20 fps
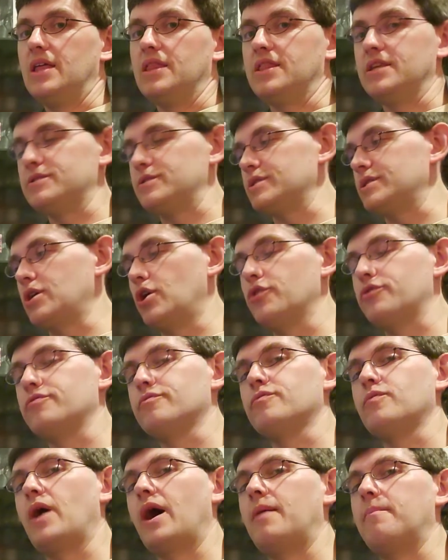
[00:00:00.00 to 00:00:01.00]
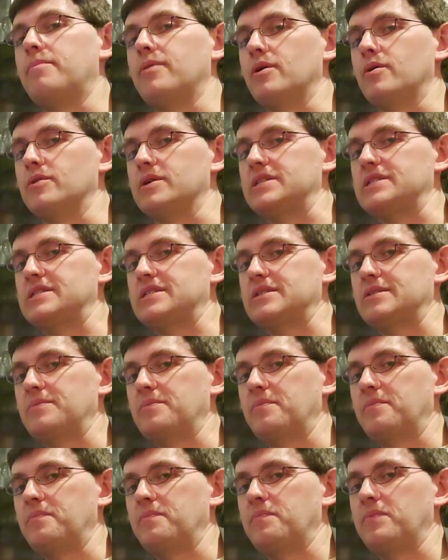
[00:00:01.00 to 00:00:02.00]
This is all through ROM pokes.
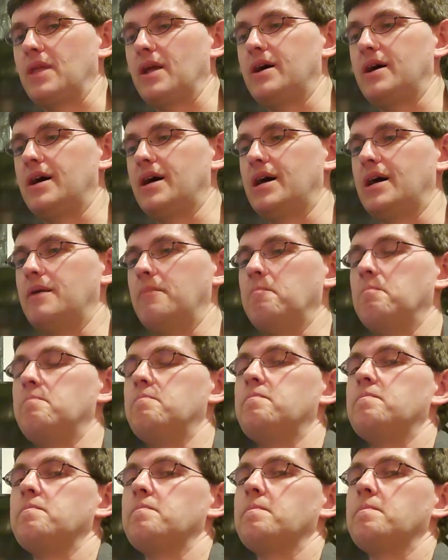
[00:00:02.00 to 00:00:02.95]
And